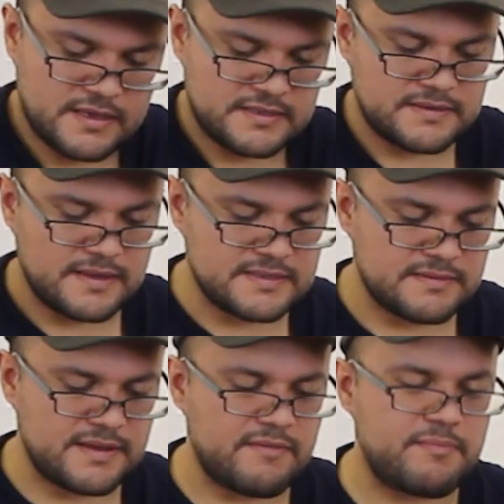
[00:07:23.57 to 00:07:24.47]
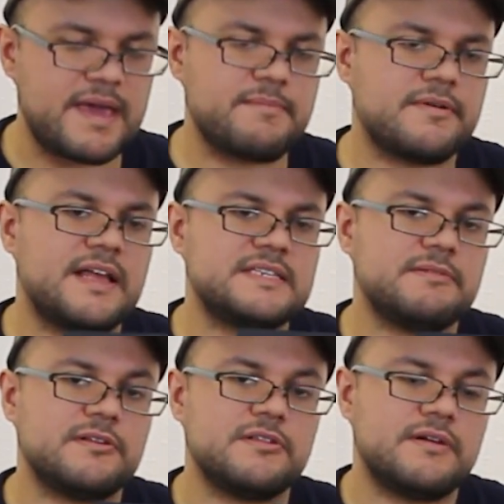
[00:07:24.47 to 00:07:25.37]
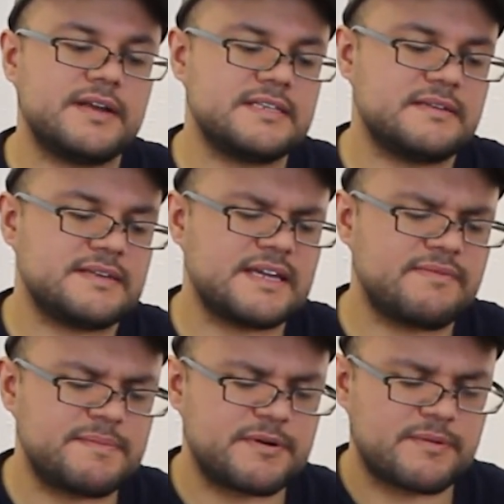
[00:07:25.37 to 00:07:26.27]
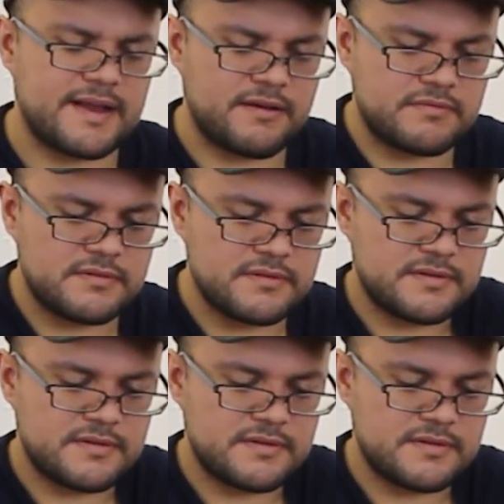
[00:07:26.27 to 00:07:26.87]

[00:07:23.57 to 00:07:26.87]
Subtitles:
And sometimes I have paper that has some glue on it. Sometimes I flip it around